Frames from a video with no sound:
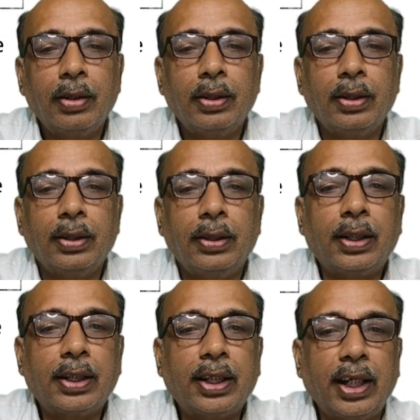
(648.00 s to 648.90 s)
Here
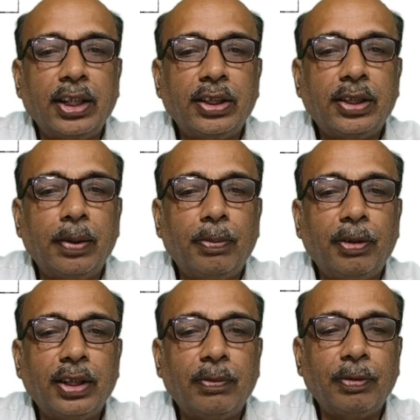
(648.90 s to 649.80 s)
cash is
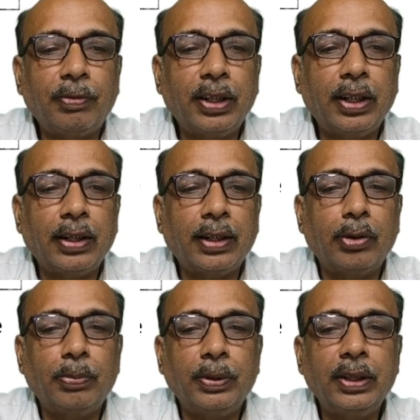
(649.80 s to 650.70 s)
deposit 1500
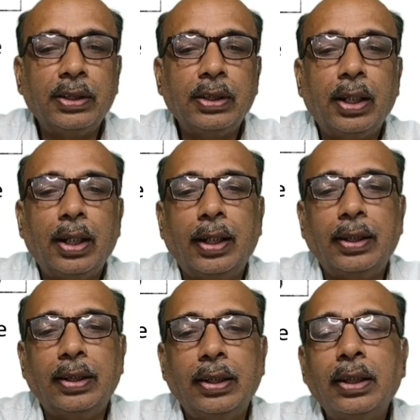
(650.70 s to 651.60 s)
rupees and
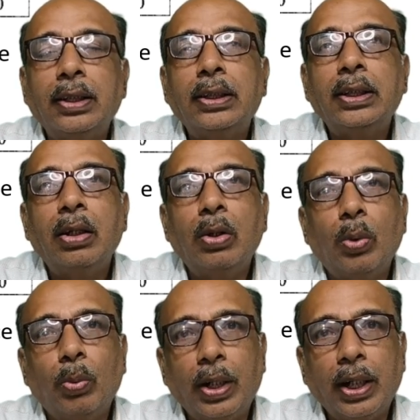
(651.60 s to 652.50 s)
here
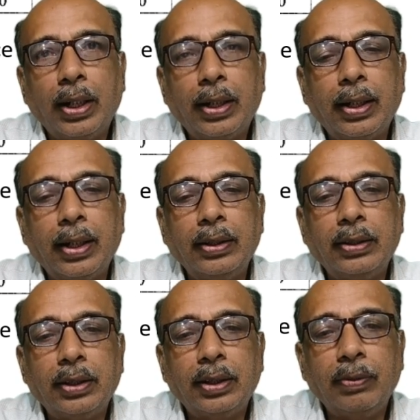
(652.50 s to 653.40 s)

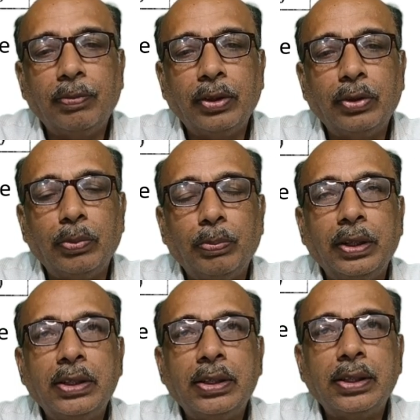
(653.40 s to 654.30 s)
135
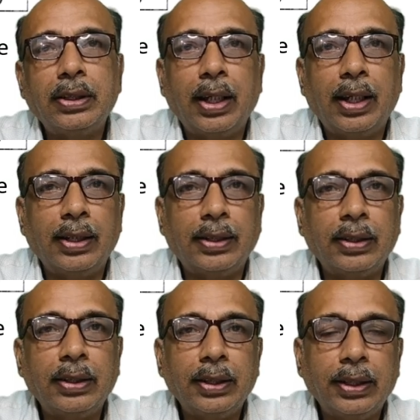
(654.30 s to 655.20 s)
rupees as
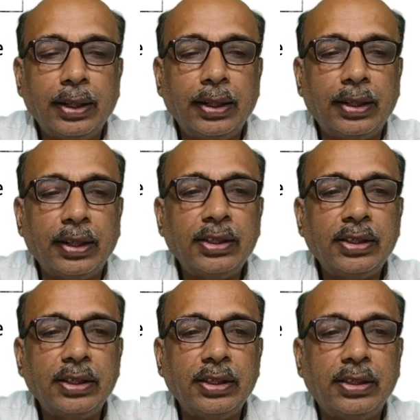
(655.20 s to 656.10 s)
a interest
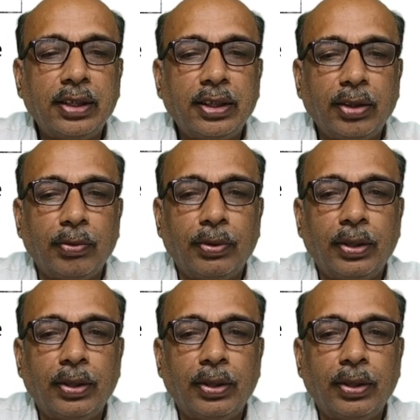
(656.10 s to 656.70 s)
is received.